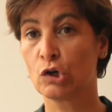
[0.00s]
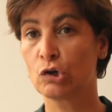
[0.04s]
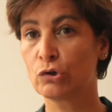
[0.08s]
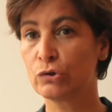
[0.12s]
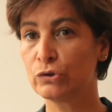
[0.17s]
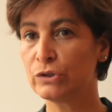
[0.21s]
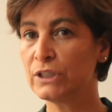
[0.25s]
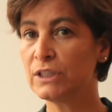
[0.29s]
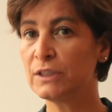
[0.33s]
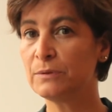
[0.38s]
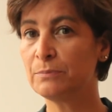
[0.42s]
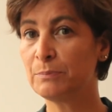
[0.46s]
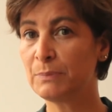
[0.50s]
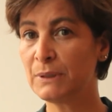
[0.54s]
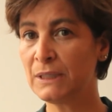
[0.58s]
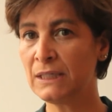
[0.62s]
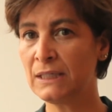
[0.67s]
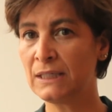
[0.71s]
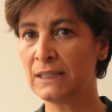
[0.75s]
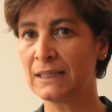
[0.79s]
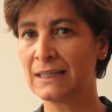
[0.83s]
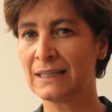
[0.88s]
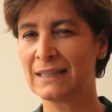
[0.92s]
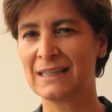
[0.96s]
Could it
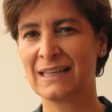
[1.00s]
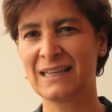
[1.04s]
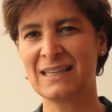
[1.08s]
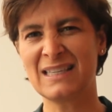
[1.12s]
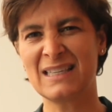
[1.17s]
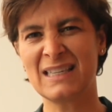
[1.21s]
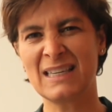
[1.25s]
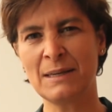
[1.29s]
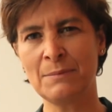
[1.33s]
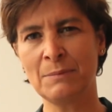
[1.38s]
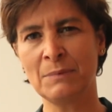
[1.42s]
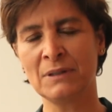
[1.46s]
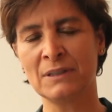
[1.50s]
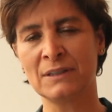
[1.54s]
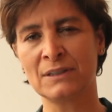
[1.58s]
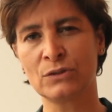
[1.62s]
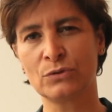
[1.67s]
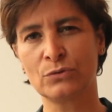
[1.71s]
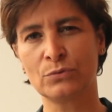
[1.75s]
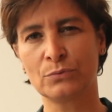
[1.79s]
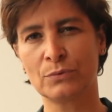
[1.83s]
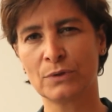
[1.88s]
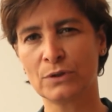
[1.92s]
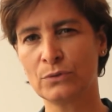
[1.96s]
be that,
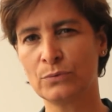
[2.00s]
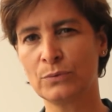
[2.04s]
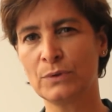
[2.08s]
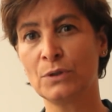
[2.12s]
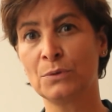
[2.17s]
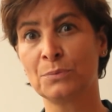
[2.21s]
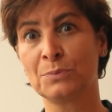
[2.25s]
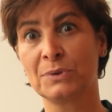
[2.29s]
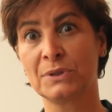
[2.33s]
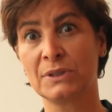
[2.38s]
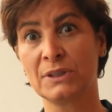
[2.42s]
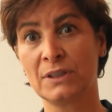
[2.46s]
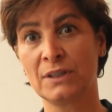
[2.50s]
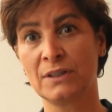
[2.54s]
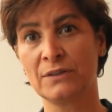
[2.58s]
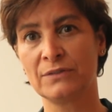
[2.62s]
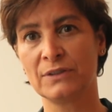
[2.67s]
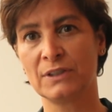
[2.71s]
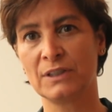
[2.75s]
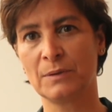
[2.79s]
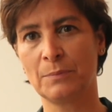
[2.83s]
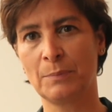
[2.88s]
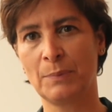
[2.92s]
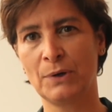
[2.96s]
similar to what we
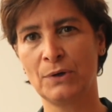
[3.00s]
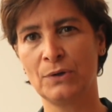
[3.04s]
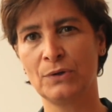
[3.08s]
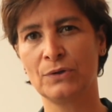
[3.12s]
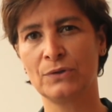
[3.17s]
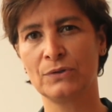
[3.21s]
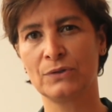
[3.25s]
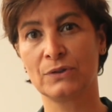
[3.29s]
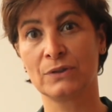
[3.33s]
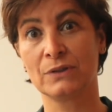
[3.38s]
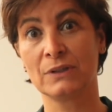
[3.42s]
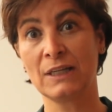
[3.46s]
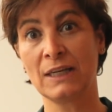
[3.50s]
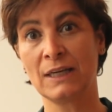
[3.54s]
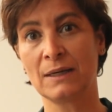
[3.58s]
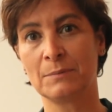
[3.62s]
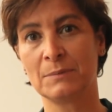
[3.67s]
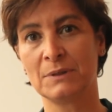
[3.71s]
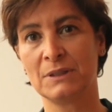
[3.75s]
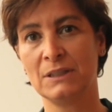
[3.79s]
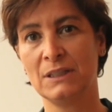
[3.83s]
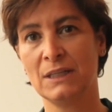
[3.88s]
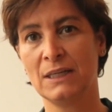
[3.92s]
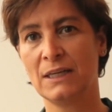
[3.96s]
observe in the periodontal
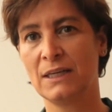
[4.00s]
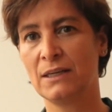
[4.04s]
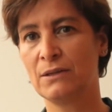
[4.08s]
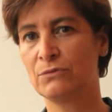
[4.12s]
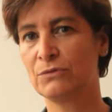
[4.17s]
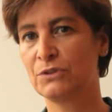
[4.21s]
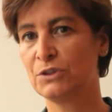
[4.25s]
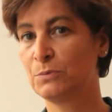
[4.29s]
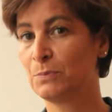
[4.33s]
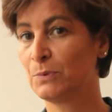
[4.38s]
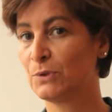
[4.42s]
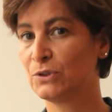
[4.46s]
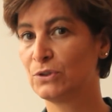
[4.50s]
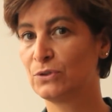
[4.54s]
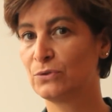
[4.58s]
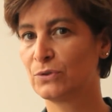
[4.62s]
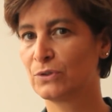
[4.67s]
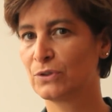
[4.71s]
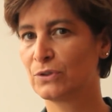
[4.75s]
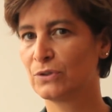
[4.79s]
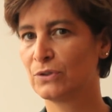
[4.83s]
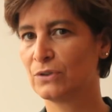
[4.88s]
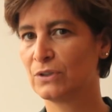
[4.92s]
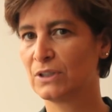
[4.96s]
ligament in response
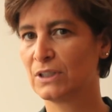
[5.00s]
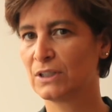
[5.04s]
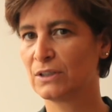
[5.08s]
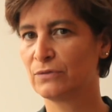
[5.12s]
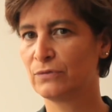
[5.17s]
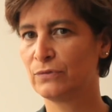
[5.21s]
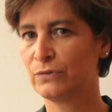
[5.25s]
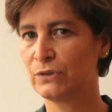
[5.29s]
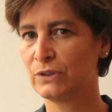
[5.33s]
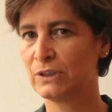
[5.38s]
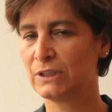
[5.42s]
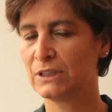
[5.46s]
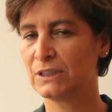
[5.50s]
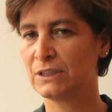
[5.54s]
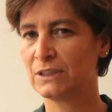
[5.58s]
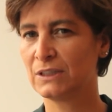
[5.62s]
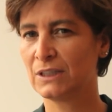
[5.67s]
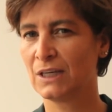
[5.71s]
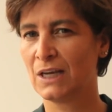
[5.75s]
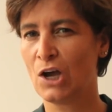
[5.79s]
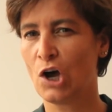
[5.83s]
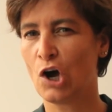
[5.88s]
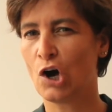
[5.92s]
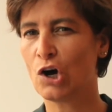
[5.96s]
to orthodontic
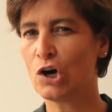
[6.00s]
forces,